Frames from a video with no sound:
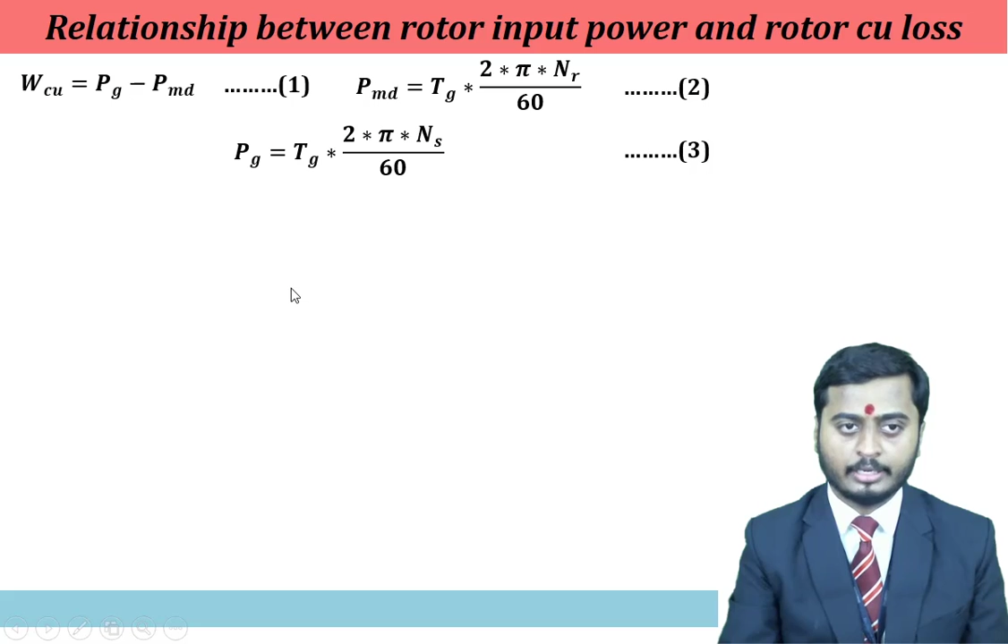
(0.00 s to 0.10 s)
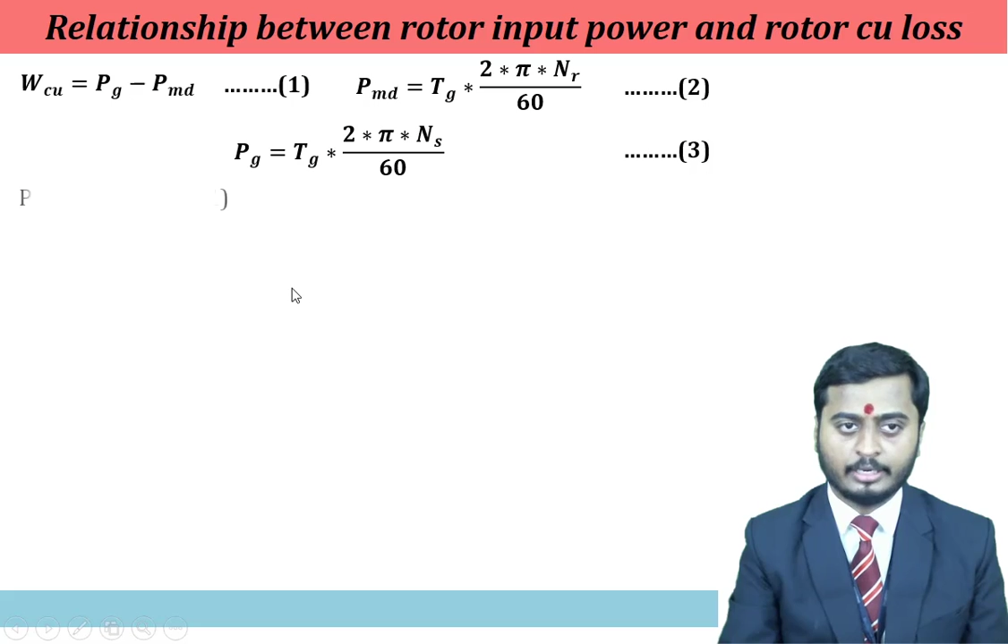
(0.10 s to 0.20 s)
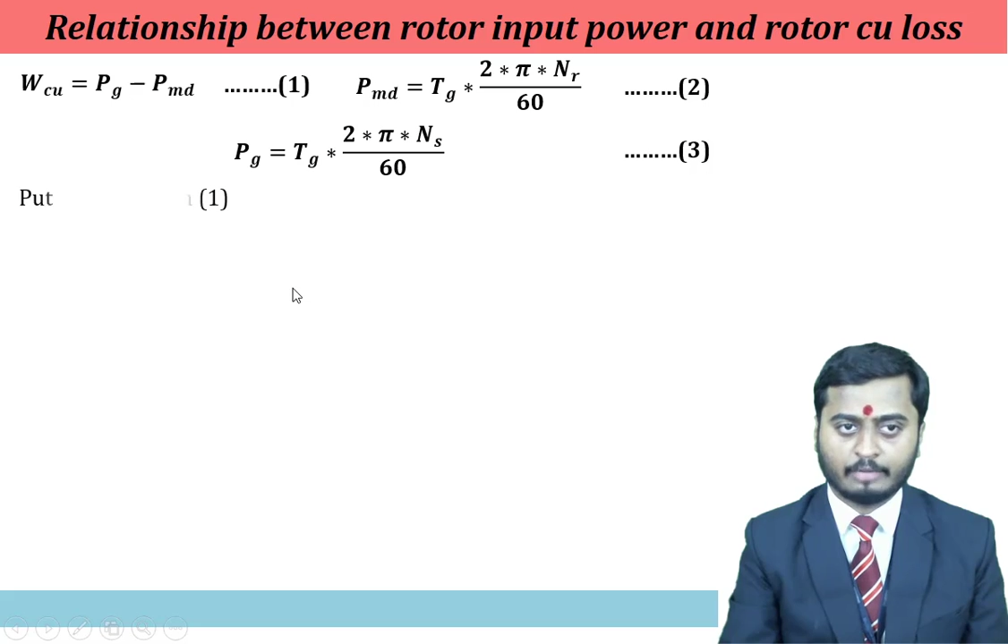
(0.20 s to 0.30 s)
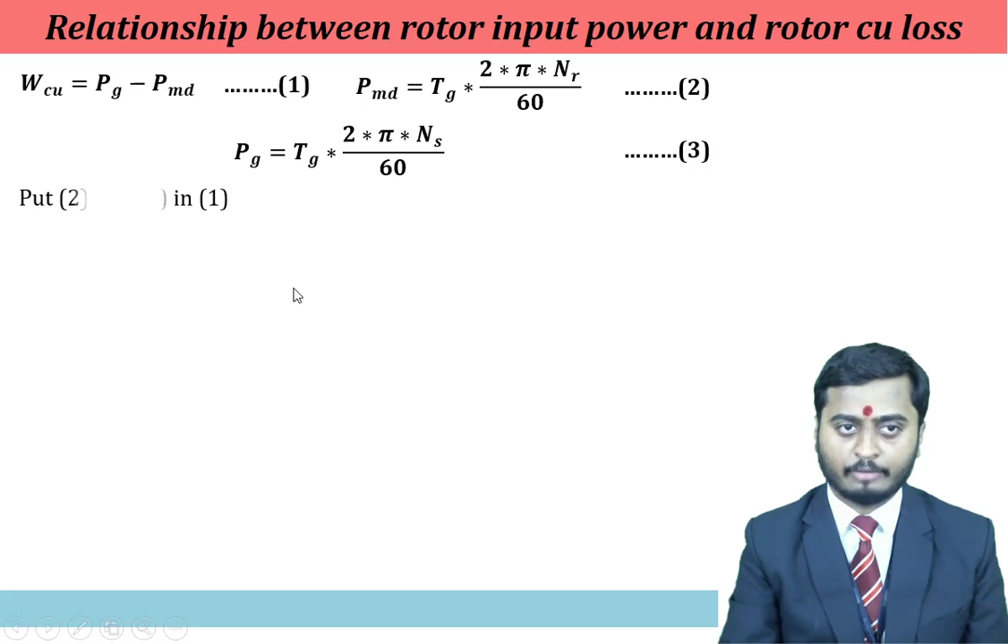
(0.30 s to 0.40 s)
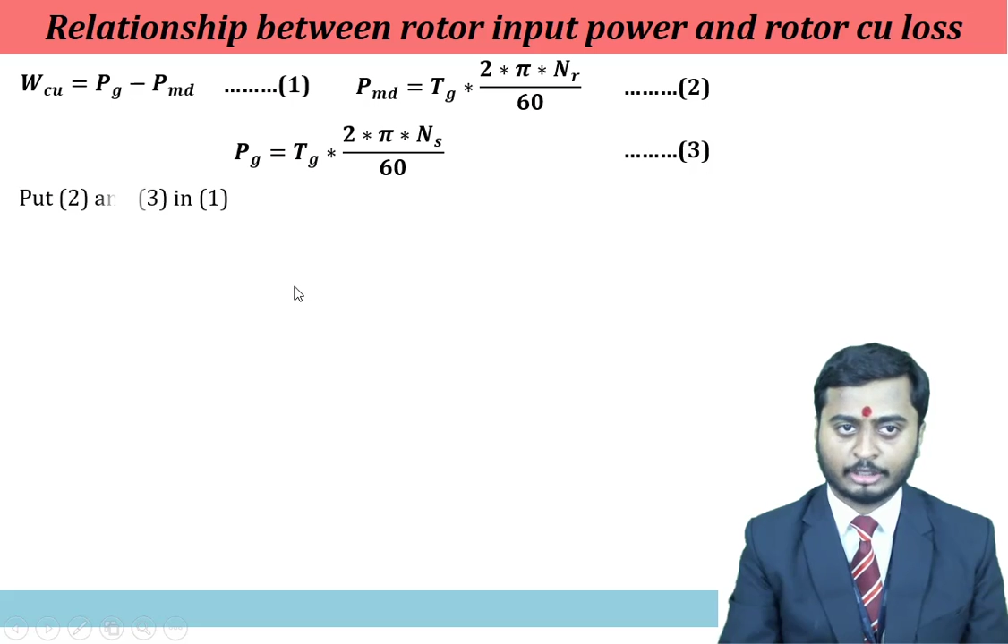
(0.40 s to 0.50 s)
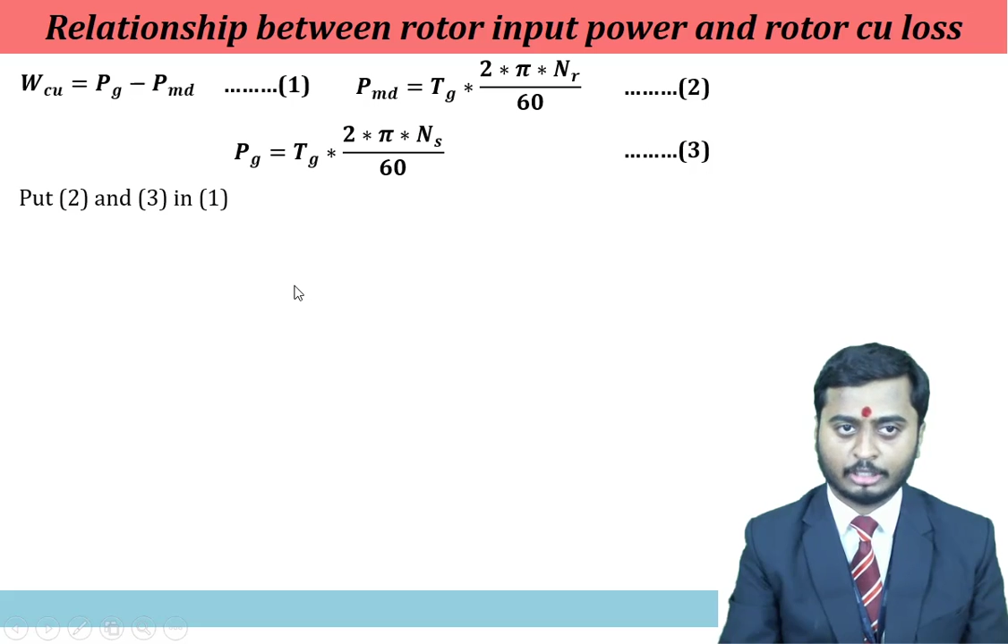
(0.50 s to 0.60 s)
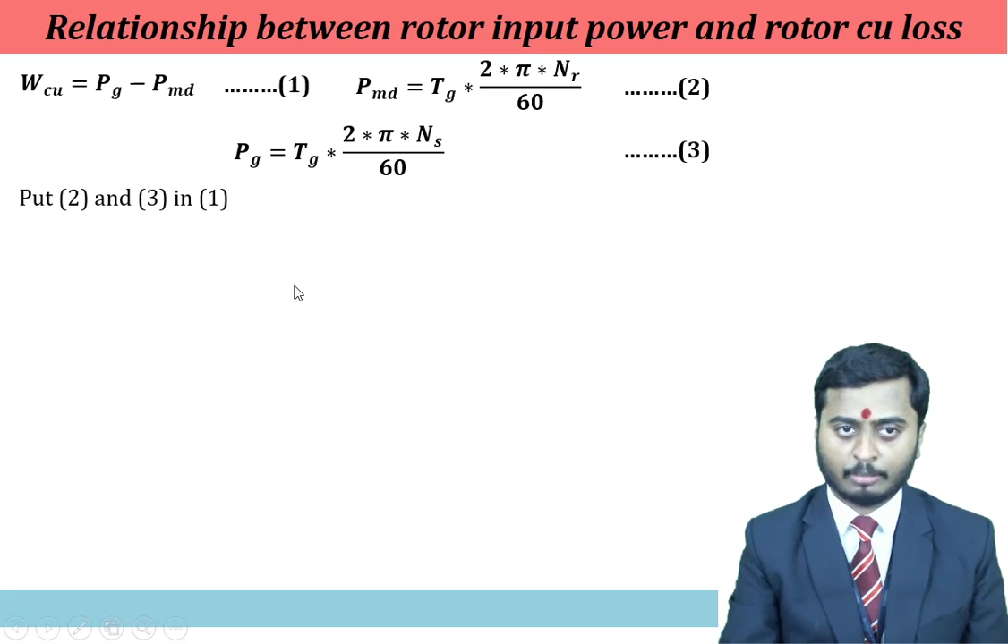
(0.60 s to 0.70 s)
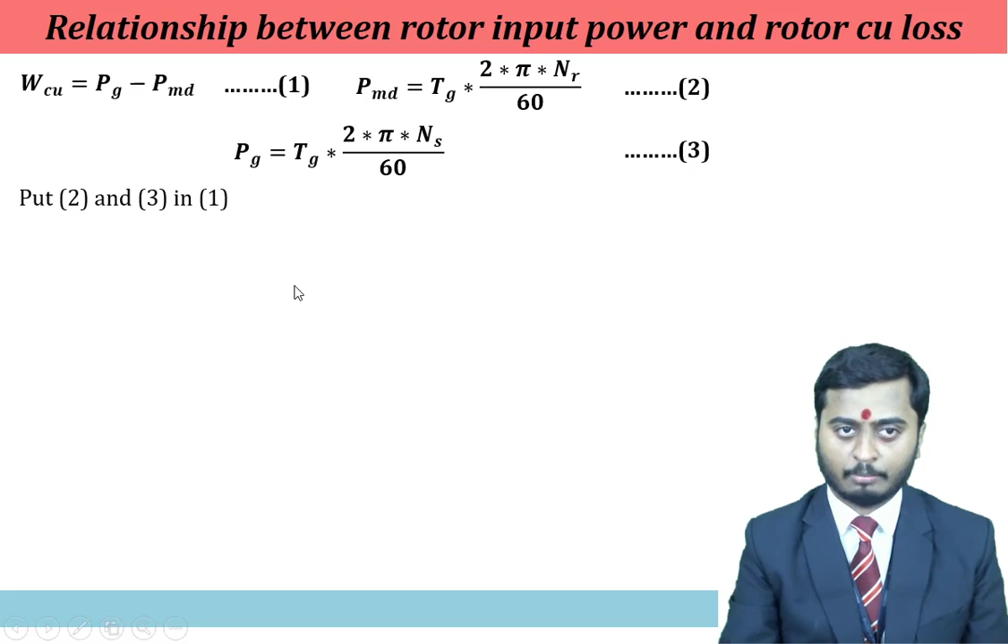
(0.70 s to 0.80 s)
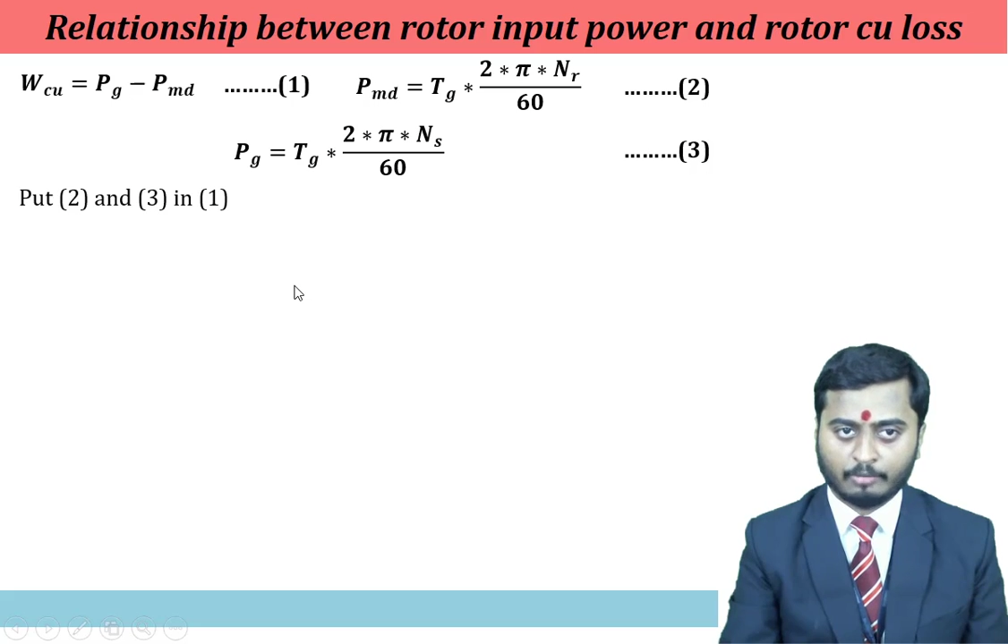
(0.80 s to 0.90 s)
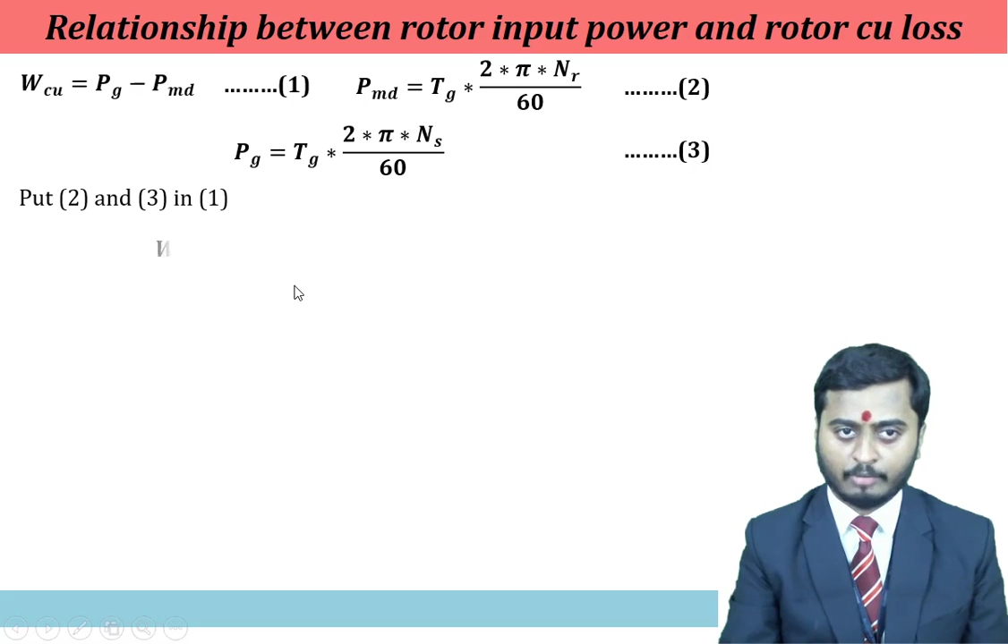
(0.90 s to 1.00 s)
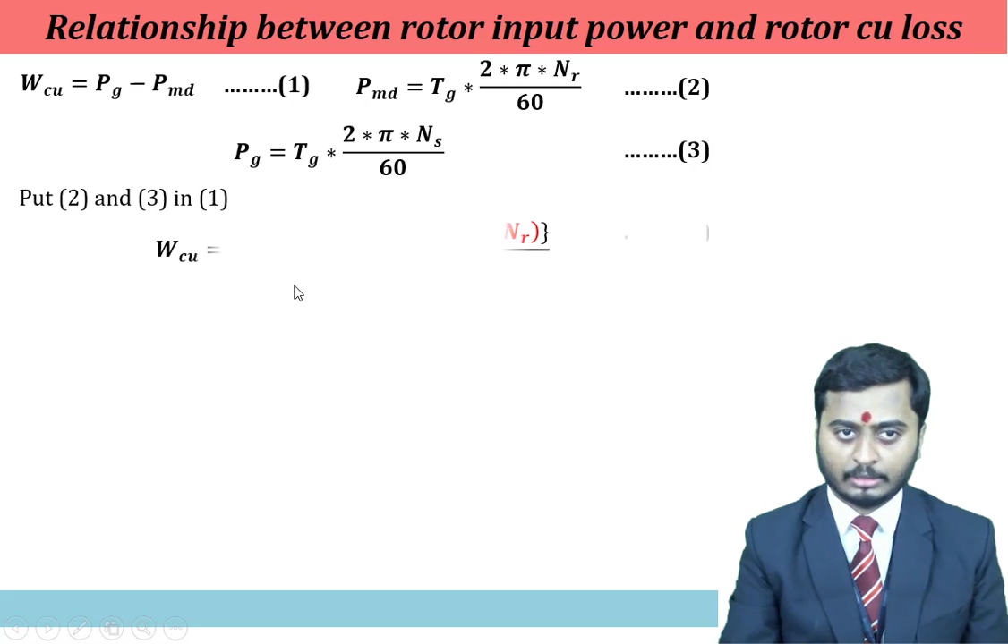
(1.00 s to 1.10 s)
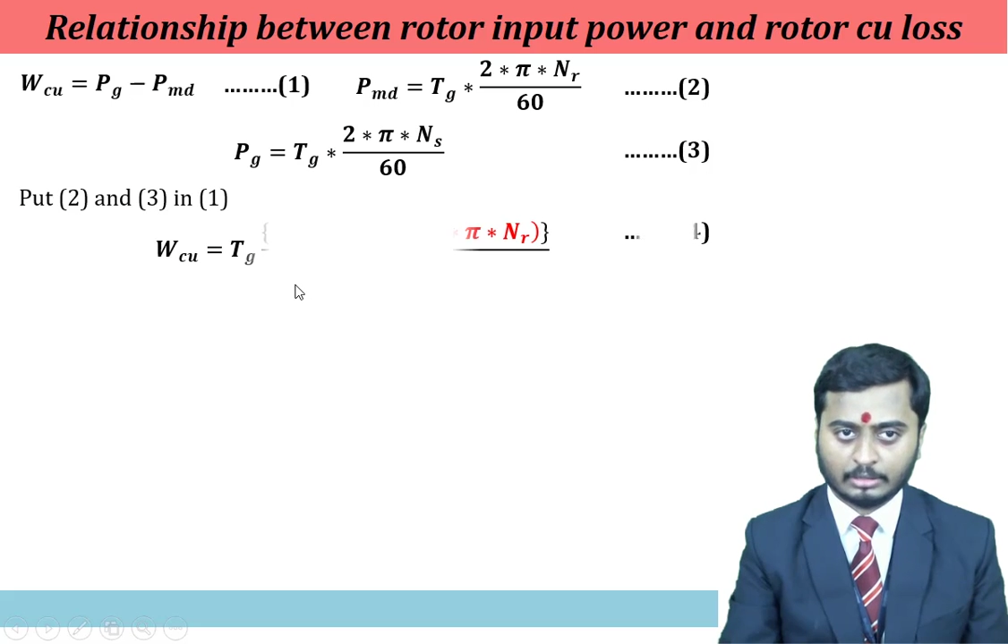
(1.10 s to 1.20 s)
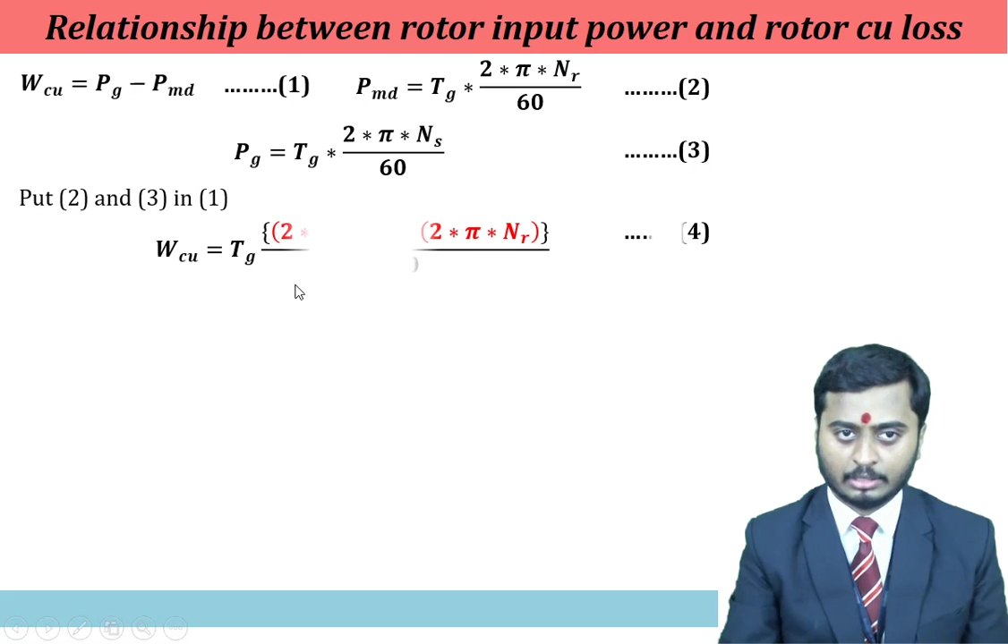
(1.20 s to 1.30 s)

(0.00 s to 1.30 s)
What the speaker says: in equation number 1.